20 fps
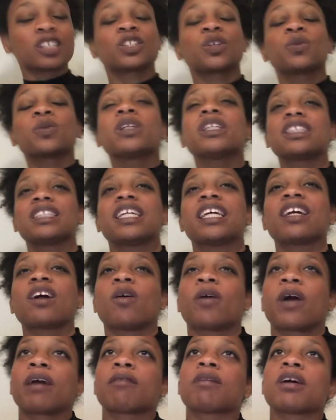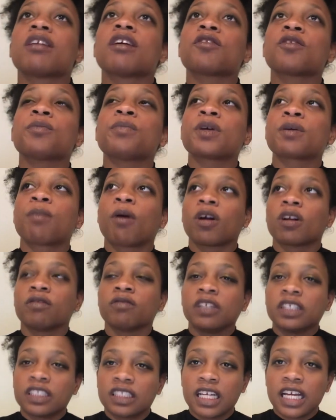So listening, okay, another big part of
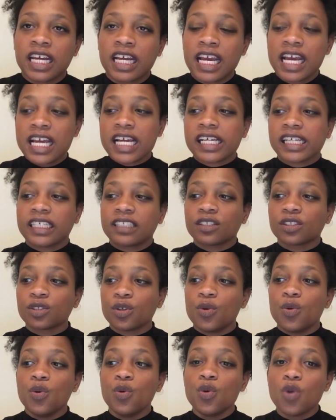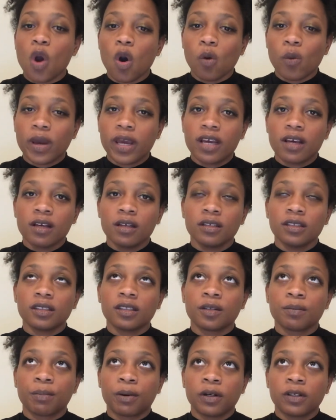listening is knowing
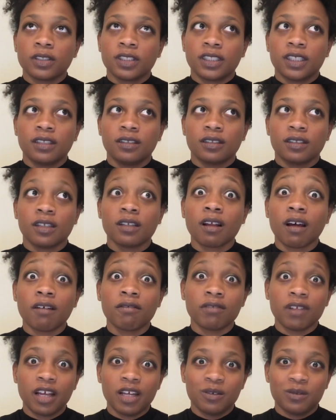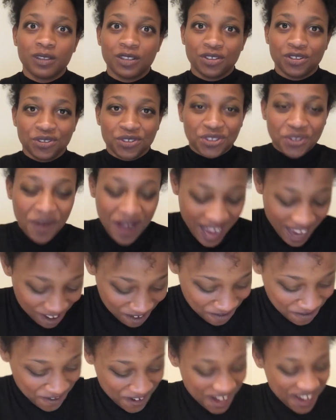the person's love language. And so I had a
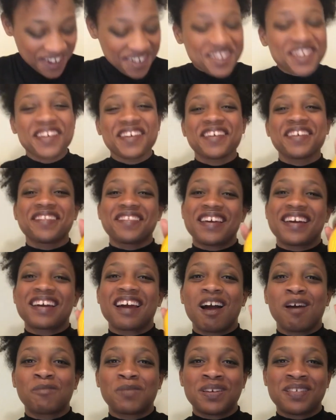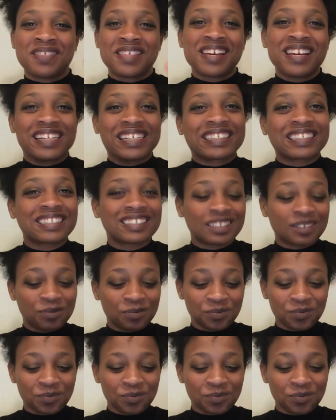friend that got me this.